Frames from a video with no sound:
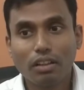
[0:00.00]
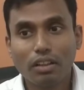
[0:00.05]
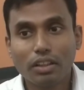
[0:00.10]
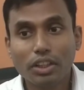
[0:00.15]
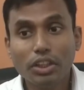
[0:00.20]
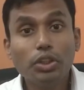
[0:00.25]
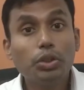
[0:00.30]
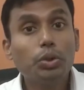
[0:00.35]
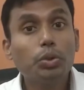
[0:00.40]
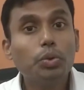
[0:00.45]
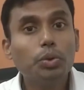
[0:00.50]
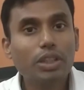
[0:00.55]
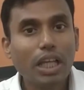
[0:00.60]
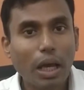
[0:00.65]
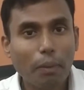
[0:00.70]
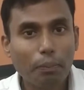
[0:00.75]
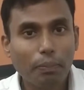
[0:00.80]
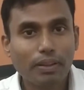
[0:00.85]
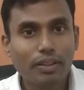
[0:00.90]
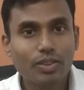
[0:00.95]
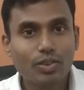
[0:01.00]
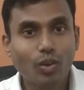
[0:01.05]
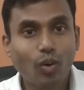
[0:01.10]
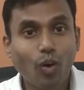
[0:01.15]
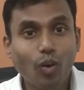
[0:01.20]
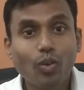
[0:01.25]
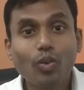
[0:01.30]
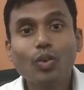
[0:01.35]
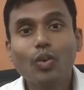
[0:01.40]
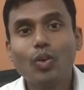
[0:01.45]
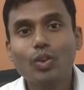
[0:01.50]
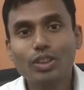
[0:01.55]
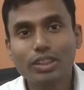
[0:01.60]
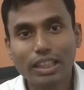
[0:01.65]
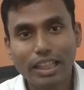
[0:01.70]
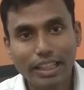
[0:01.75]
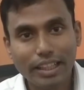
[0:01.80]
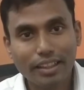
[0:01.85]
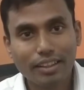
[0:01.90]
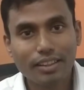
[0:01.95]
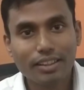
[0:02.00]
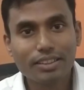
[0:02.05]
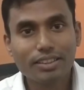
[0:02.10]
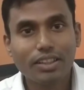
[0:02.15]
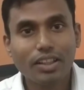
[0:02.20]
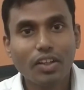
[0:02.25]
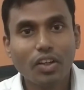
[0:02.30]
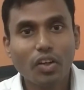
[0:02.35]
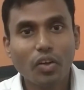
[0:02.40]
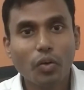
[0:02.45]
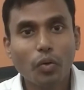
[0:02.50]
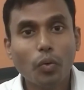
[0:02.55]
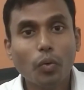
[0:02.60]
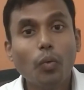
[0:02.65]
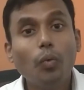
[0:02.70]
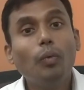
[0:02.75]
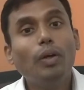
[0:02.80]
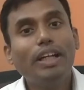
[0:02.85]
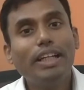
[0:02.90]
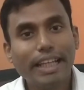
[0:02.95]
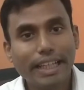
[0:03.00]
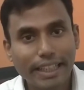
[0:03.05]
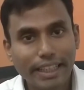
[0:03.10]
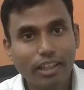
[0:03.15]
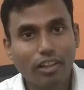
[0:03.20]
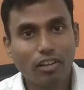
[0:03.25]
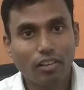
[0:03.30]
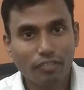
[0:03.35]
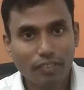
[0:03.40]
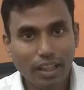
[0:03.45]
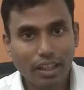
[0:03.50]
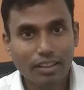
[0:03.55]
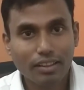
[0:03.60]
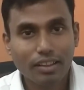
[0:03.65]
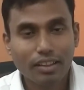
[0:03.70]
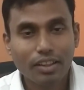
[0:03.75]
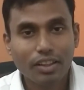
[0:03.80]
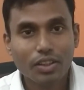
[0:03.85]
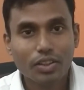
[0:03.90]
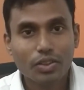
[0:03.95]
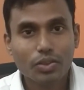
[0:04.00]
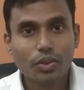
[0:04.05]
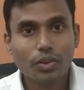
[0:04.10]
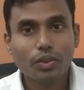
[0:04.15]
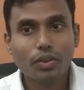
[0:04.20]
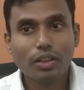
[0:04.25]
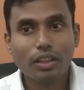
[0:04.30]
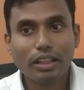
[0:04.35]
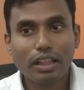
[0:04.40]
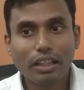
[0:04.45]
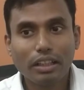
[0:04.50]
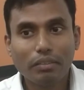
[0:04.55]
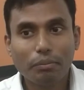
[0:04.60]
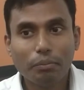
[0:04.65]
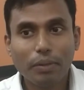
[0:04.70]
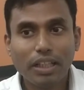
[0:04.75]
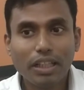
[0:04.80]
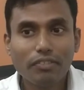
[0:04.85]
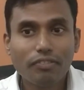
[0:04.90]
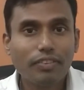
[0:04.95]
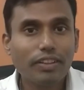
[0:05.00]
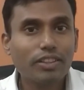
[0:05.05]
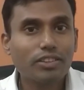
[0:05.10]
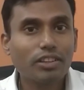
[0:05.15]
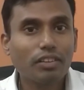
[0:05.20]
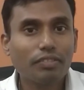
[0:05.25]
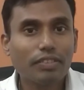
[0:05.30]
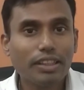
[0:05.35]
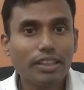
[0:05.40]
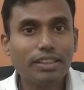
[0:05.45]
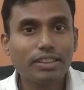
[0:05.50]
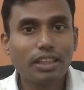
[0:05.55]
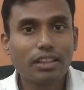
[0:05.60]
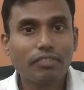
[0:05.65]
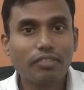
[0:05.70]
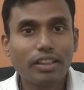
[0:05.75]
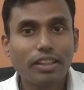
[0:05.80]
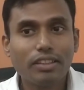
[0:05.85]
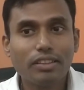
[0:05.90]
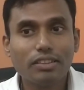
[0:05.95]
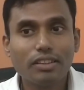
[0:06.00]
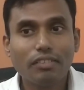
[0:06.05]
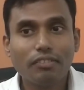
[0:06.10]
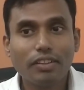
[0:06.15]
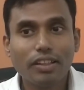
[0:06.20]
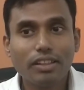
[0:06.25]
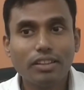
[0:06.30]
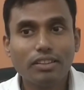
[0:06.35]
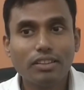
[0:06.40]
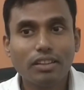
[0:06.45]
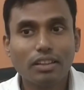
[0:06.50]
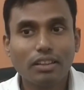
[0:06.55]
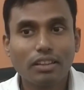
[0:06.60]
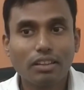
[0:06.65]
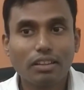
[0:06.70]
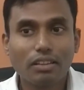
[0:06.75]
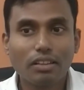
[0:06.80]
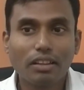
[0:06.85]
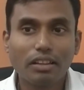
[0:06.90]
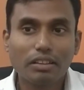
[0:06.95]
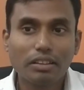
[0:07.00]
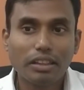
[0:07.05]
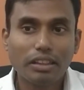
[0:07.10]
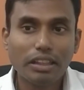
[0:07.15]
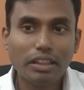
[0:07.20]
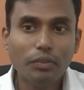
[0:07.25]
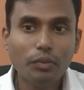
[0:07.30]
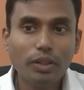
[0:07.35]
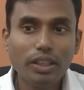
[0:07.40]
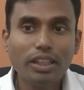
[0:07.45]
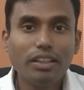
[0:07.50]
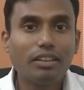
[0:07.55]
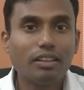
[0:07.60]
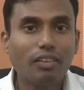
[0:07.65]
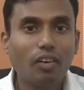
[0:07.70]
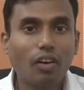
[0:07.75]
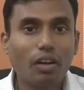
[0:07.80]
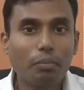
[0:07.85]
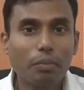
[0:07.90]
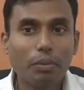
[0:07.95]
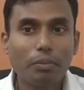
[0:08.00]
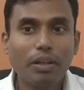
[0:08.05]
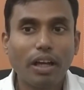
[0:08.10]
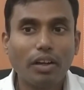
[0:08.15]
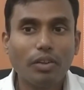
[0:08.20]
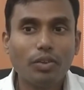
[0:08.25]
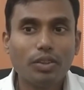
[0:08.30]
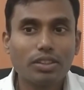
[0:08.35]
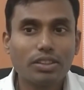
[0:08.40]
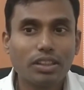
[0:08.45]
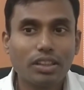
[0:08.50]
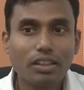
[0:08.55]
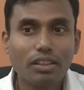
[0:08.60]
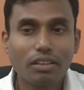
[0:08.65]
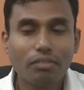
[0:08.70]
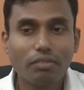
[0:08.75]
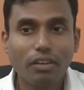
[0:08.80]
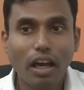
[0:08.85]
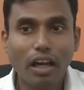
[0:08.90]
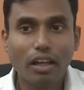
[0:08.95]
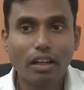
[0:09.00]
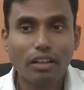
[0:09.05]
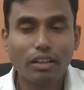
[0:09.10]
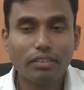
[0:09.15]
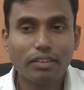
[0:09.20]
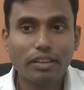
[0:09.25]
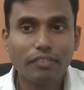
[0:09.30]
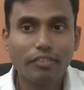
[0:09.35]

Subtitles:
issues happens on those layers, who will take care of that. So benefits of these are very unique, or maybe I would say they're